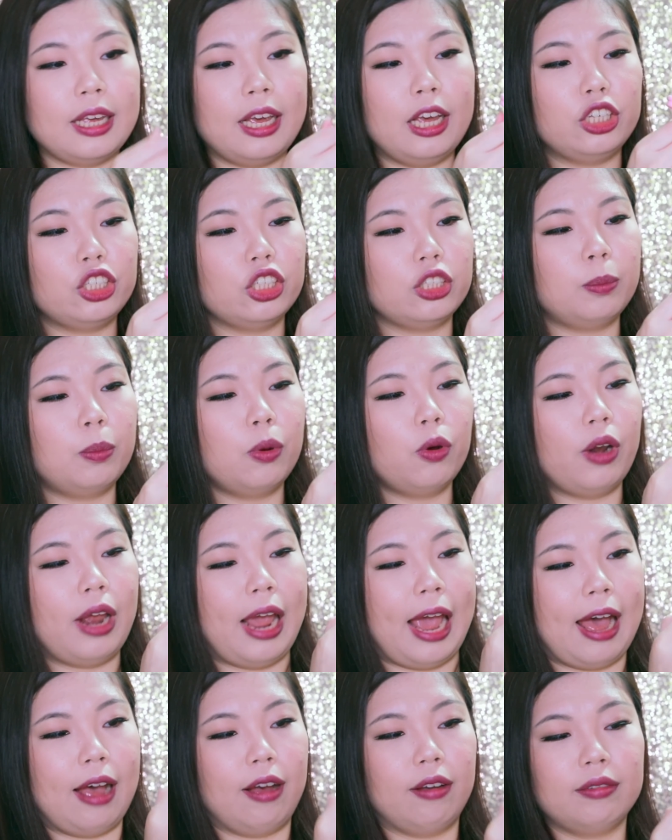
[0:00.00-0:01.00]
it, you just pull it
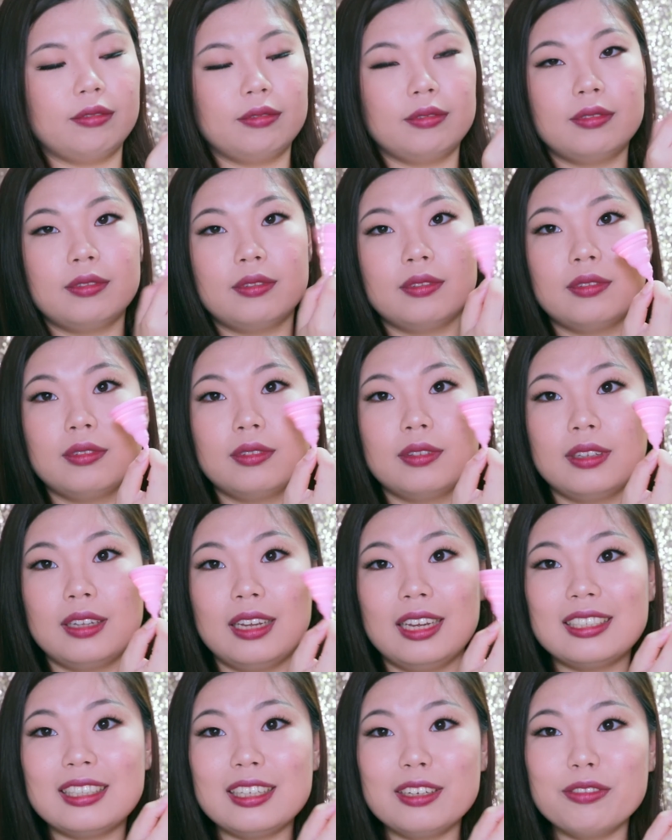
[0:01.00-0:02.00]
out.
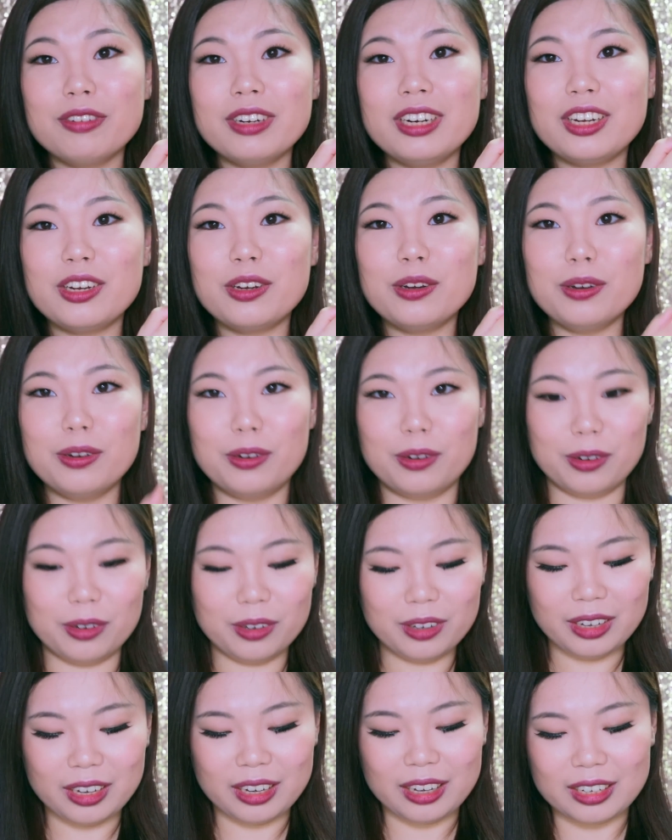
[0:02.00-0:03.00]
Isn't it really cool?
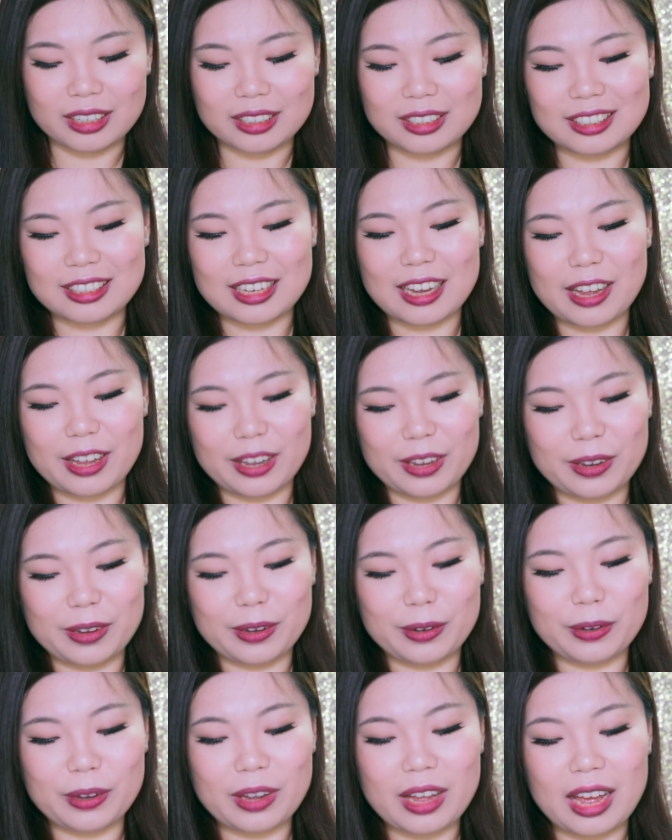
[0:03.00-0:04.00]

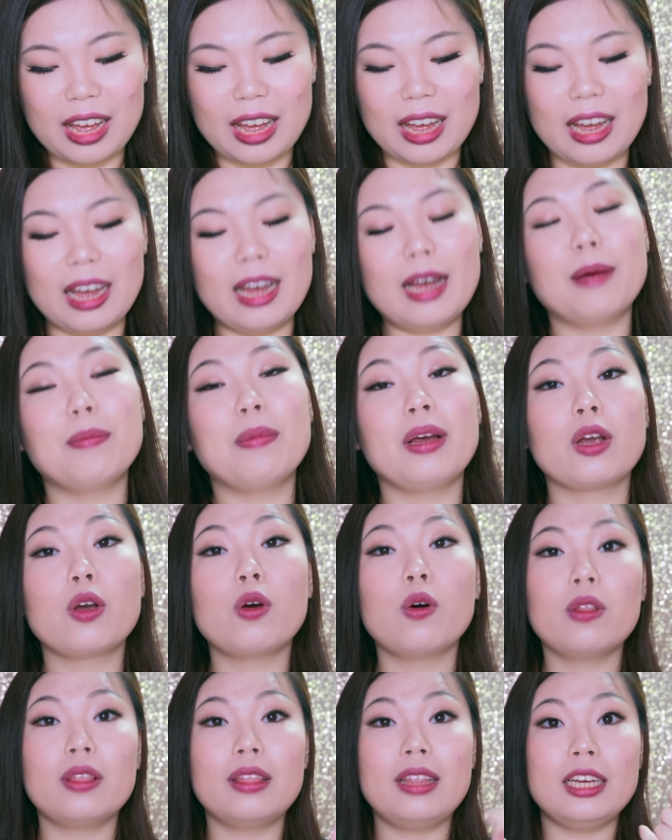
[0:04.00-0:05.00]
So I
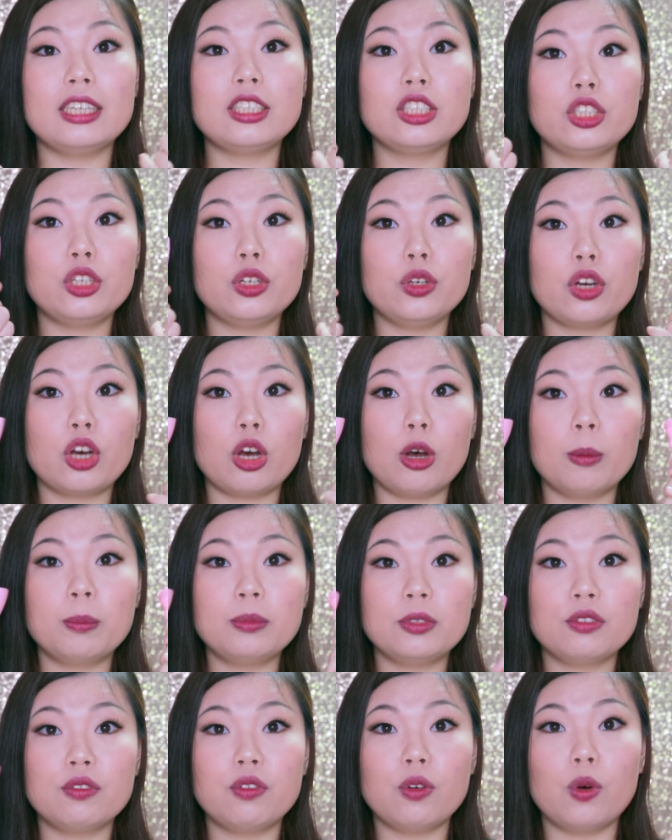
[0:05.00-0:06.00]
got these two
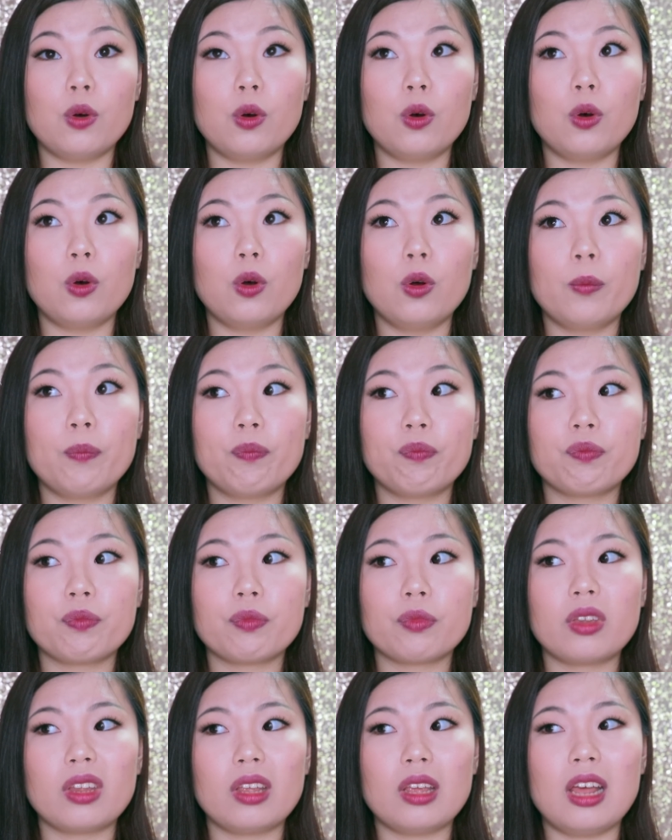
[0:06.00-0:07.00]
cups for
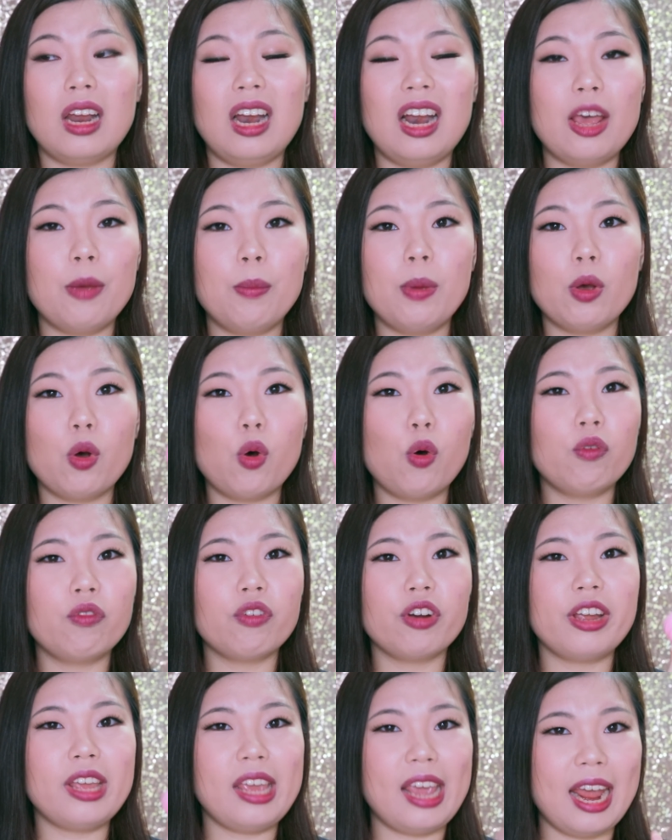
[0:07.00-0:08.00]
a little bit
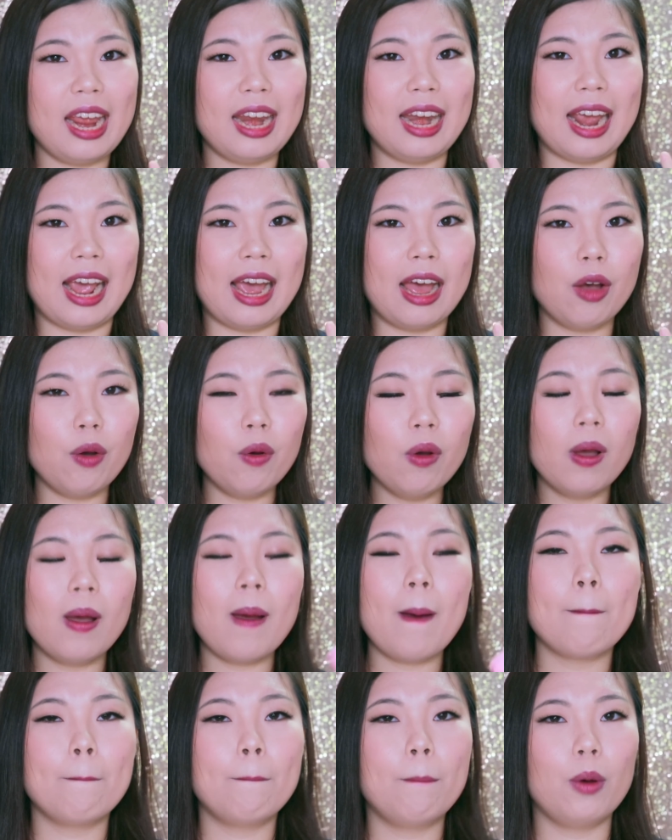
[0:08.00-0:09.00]
over a year now,
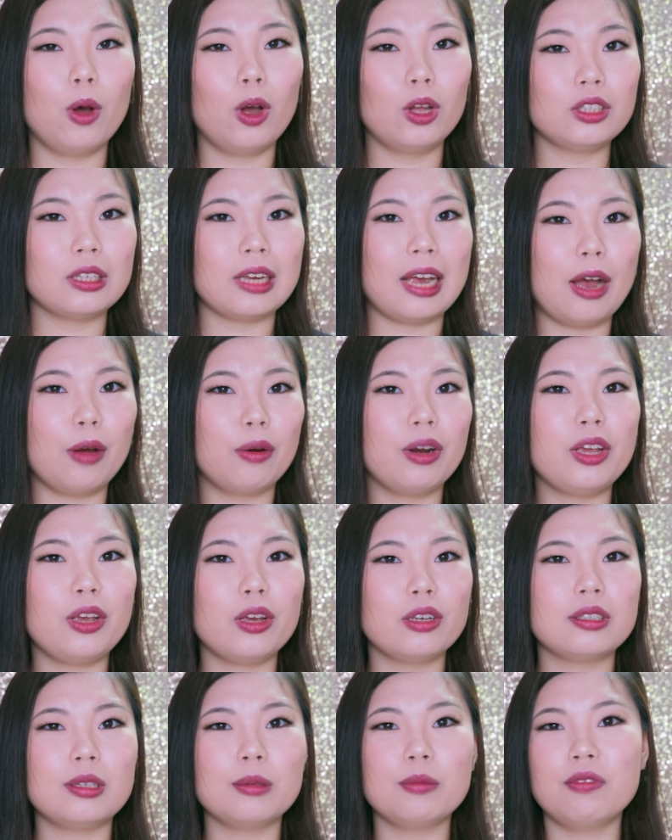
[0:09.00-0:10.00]
but I only
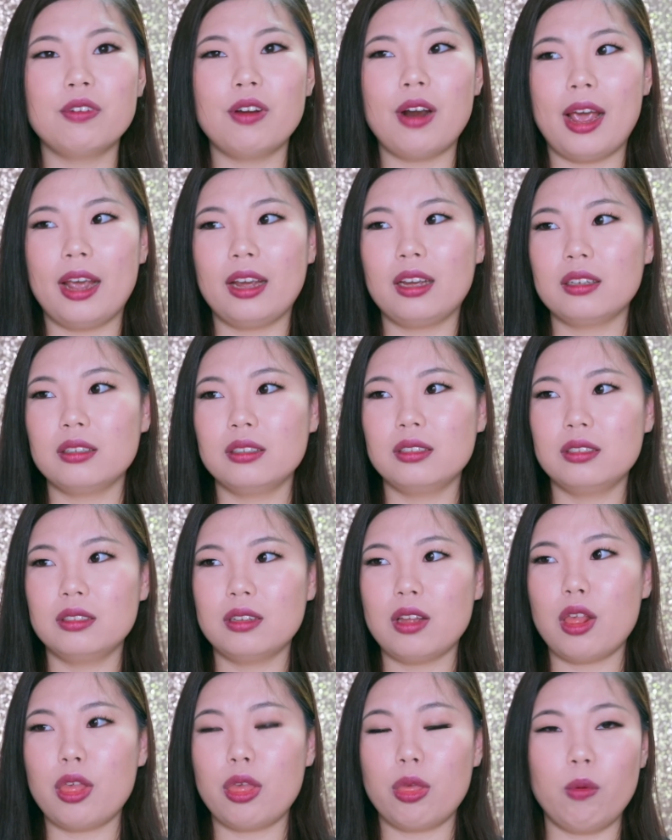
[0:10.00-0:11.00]
used them for like
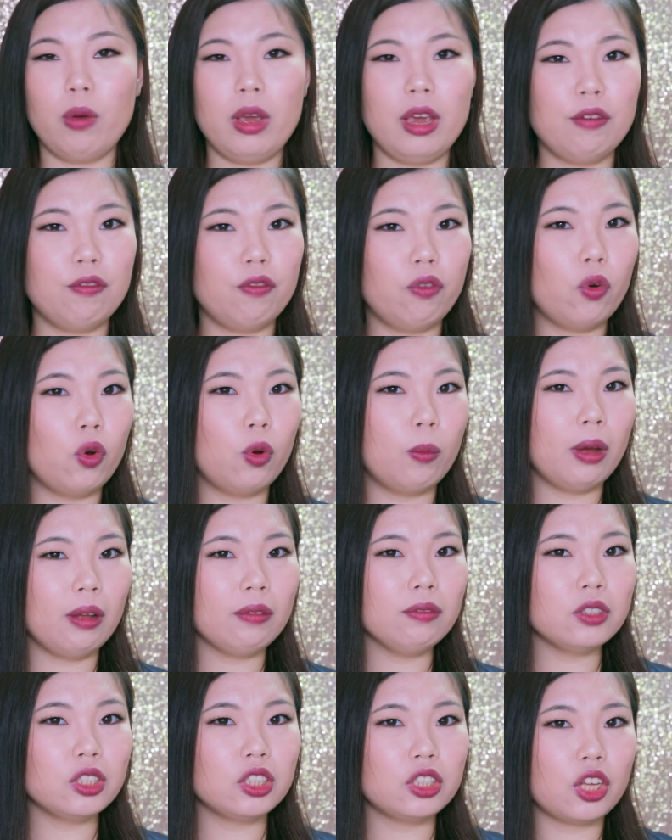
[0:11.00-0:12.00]
3-4
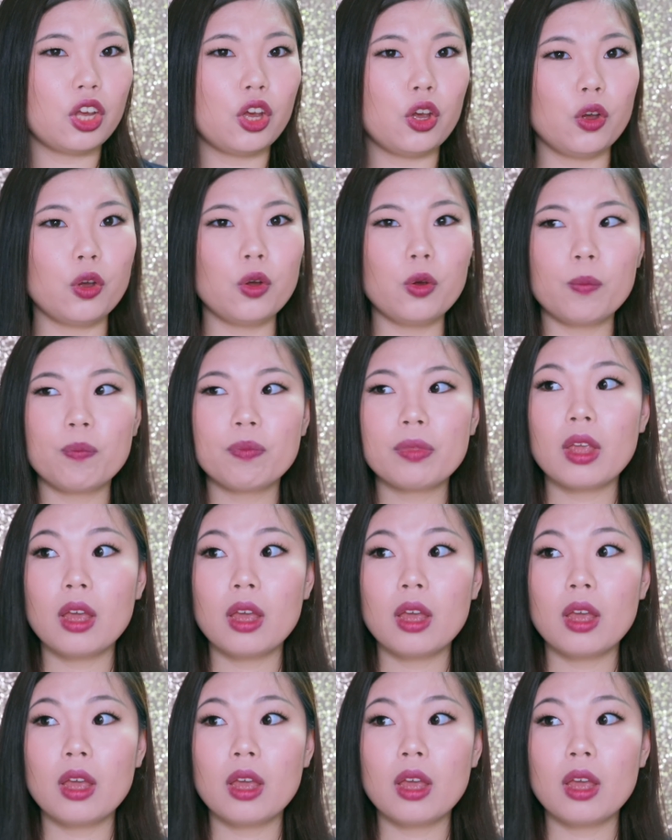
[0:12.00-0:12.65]
months, so